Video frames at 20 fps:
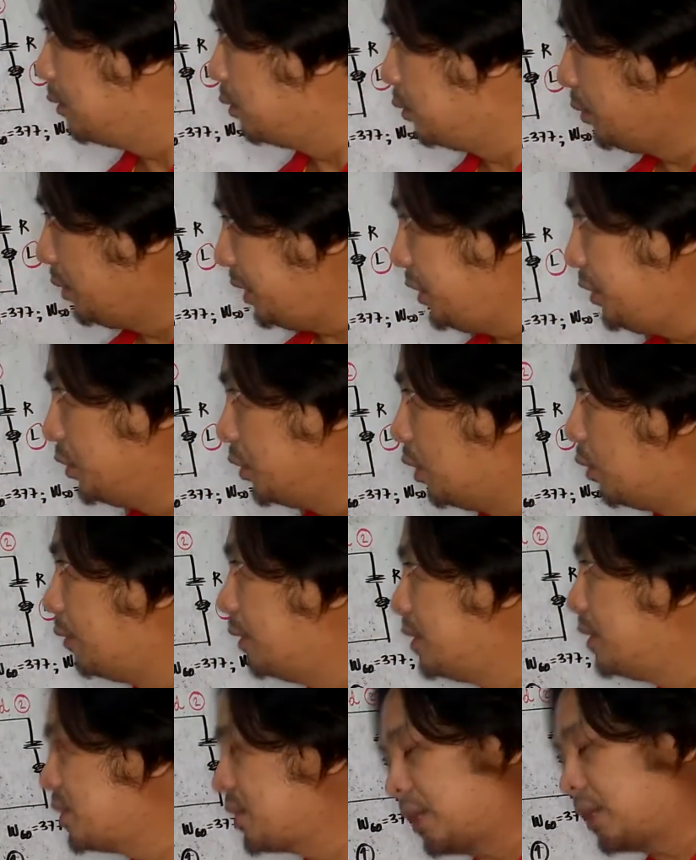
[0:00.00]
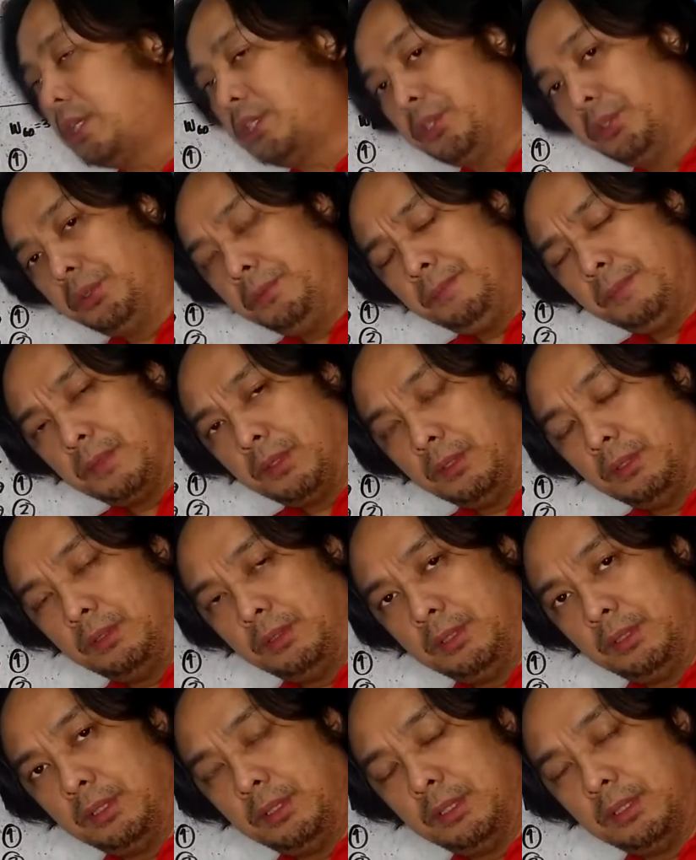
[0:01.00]
continue our discussion
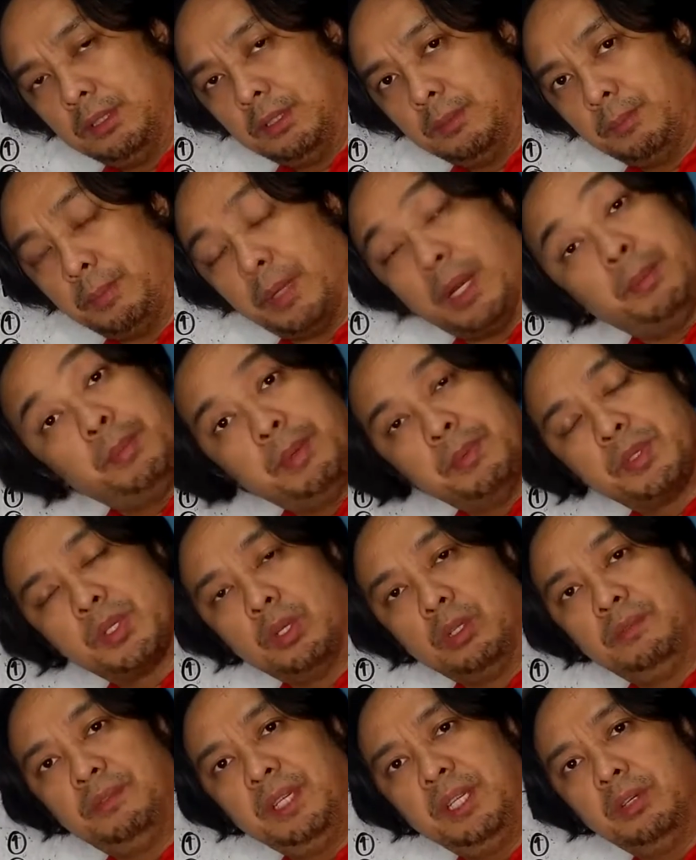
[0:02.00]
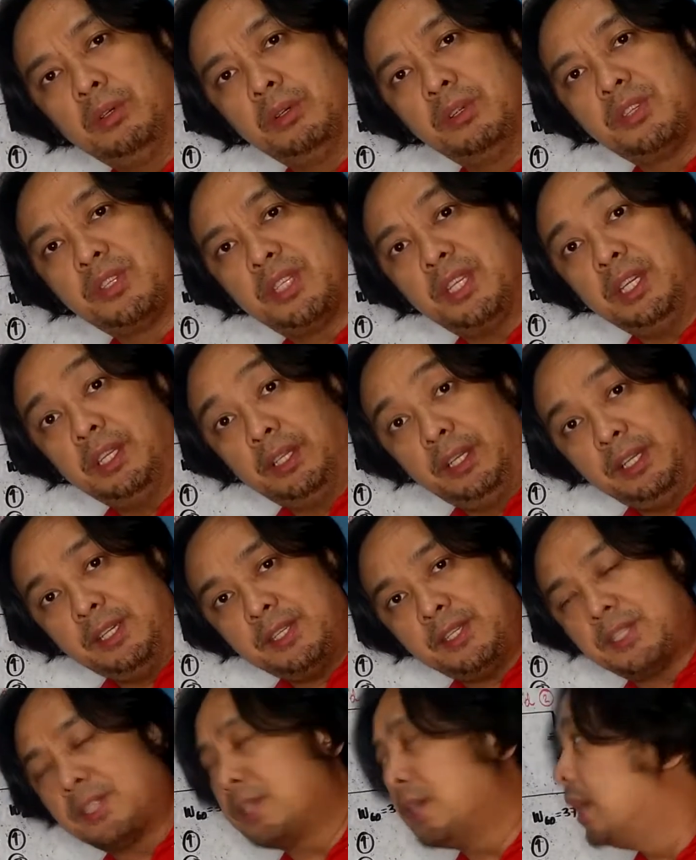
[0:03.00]
on uh, problem solving on
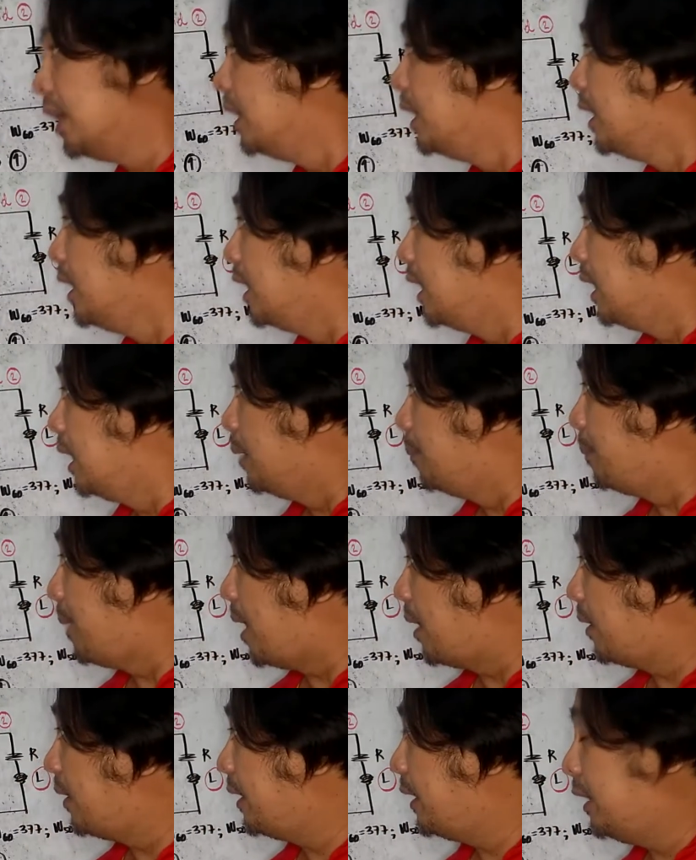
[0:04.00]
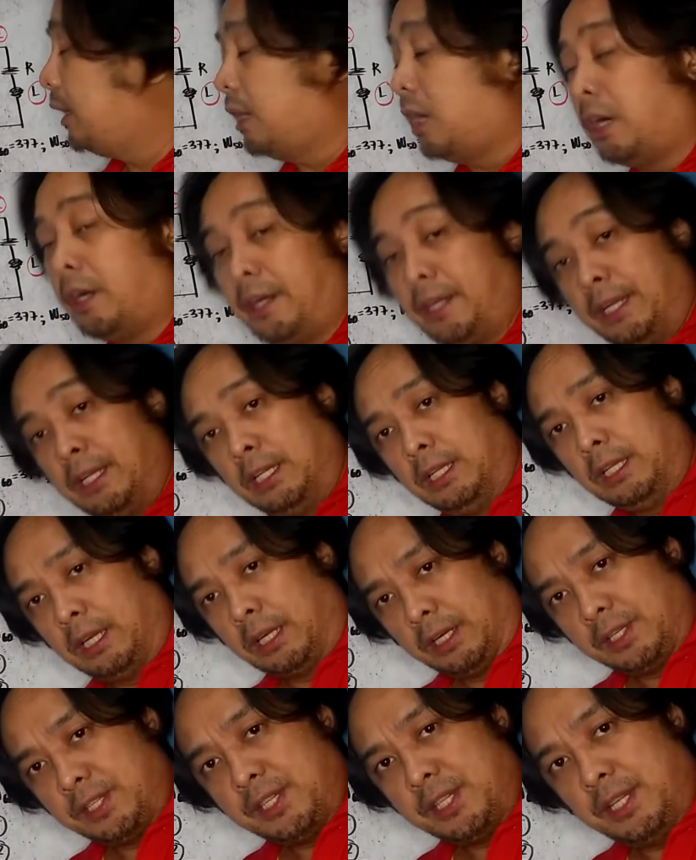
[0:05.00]
series parallel RL,
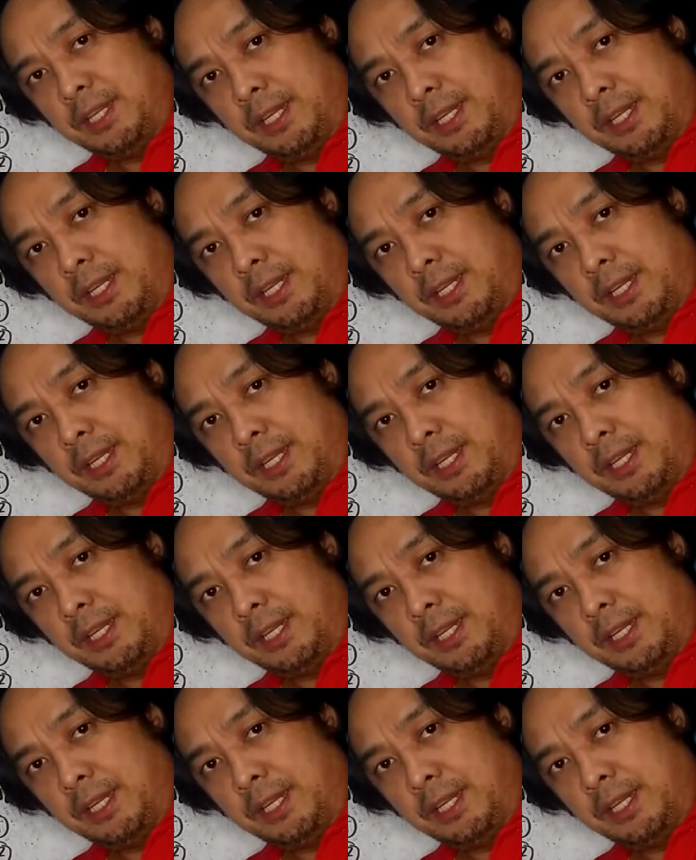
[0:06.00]
RC